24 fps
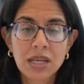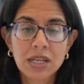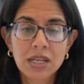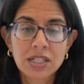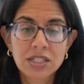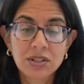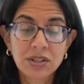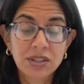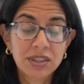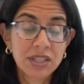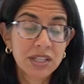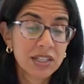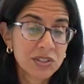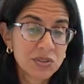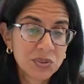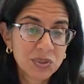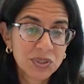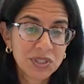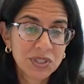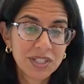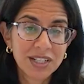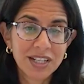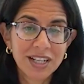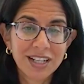So I think it's
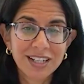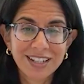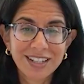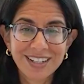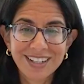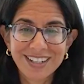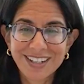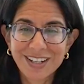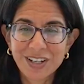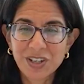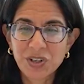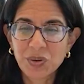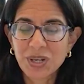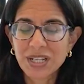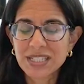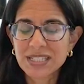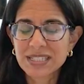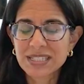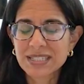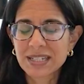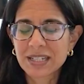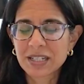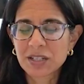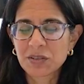really a, a great
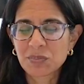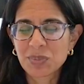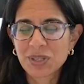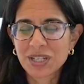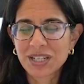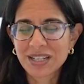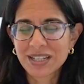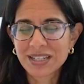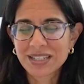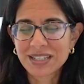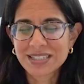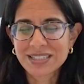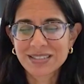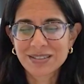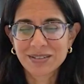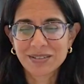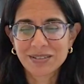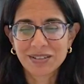study because,